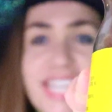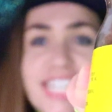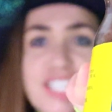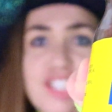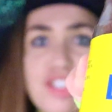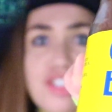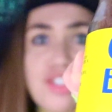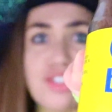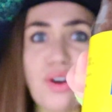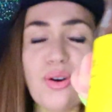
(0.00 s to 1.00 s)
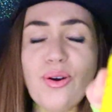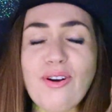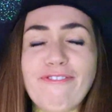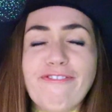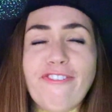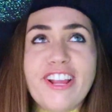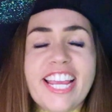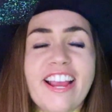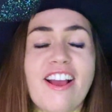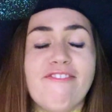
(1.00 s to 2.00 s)
It is so
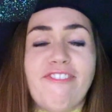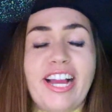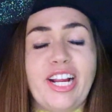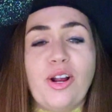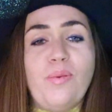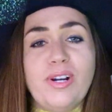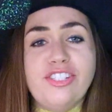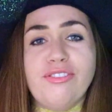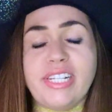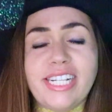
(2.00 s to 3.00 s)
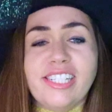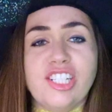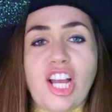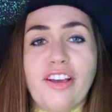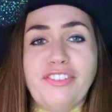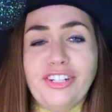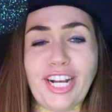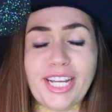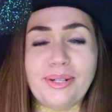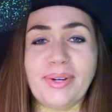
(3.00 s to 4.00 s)
freaking fire. Once you taste this coffee, you're
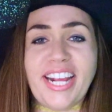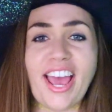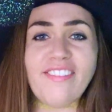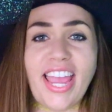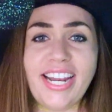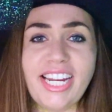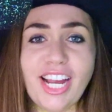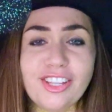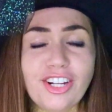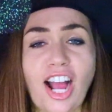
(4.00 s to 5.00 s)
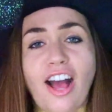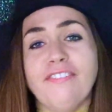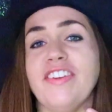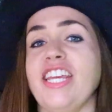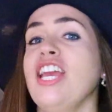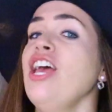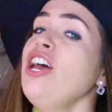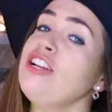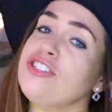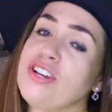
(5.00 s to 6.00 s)
not gonna wanna have any other coffee.
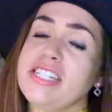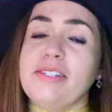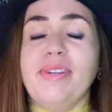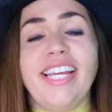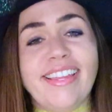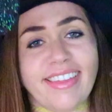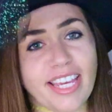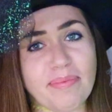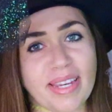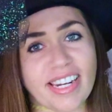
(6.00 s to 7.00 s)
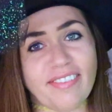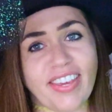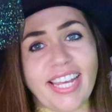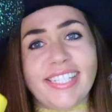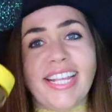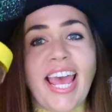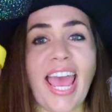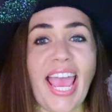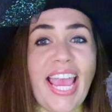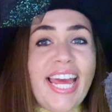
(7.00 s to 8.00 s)
Trust me, thank me in advance.
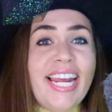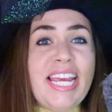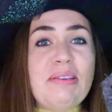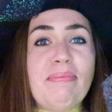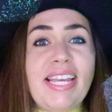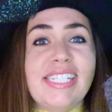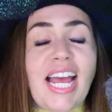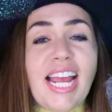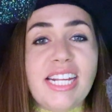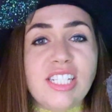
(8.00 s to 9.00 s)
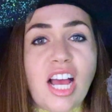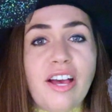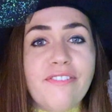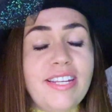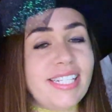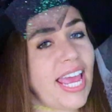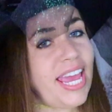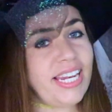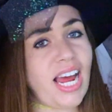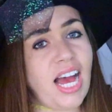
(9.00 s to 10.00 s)
And it makes iced coffees
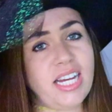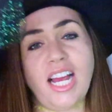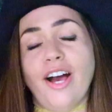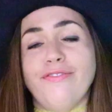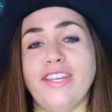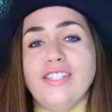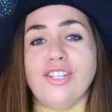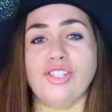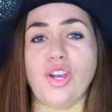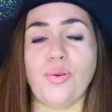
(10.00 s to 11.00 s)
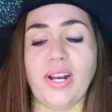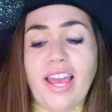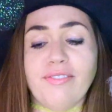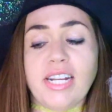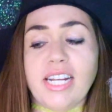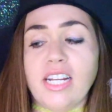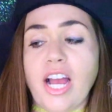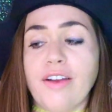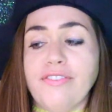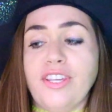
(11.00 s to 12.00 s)
and hot coffees, so whatever kind of
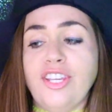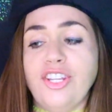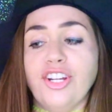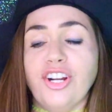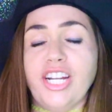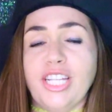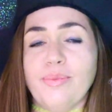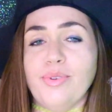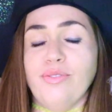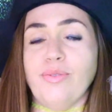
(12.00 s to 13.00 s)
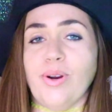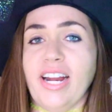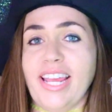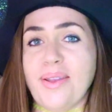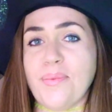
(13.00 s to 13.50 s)
coffee you're in the mood for, it